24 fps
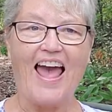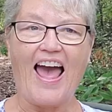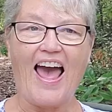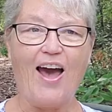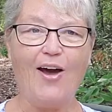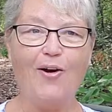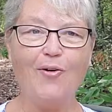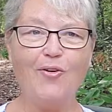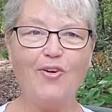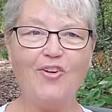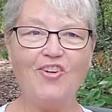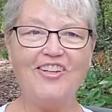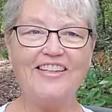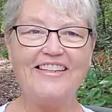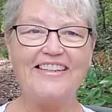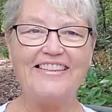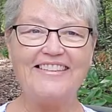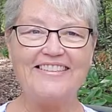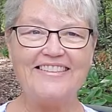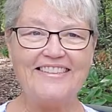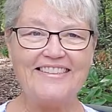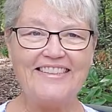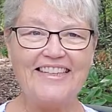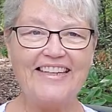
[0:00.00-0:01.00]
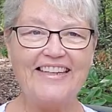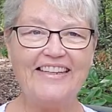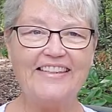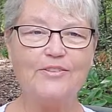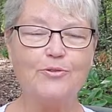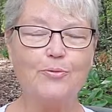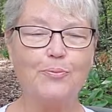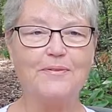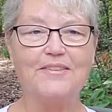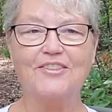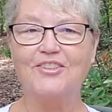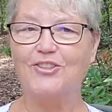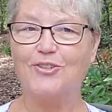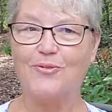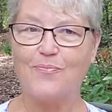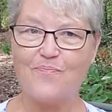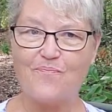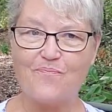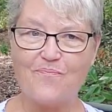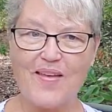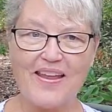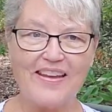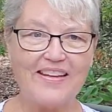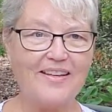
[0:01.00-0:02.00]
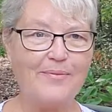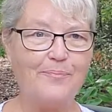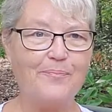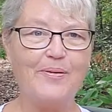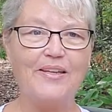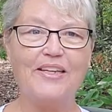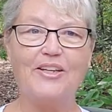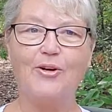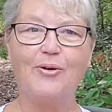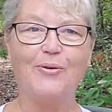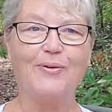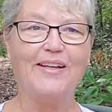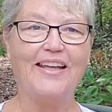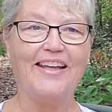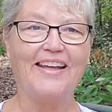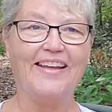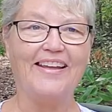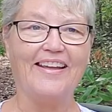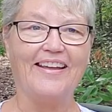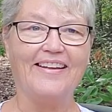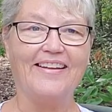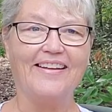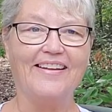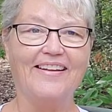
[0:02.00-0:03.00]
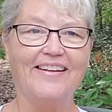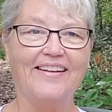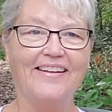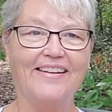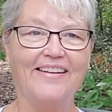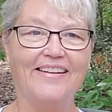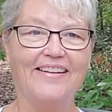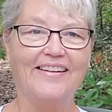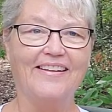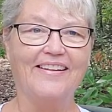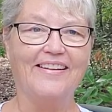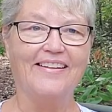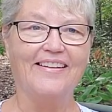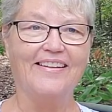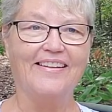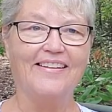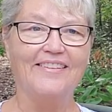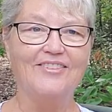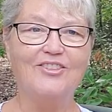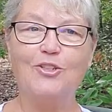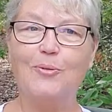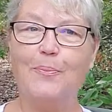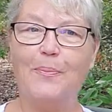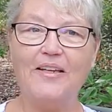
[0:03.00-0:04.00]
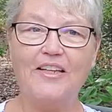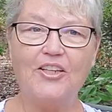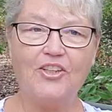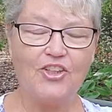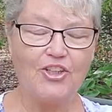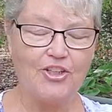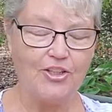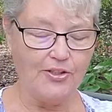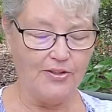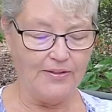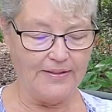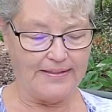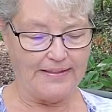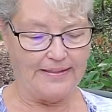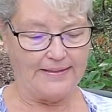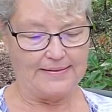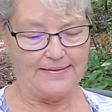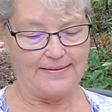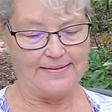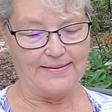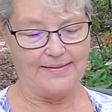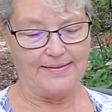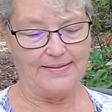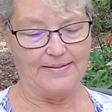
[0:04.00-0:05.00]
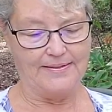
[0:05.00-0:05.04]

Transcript: our intent was to make it be okay to be curious.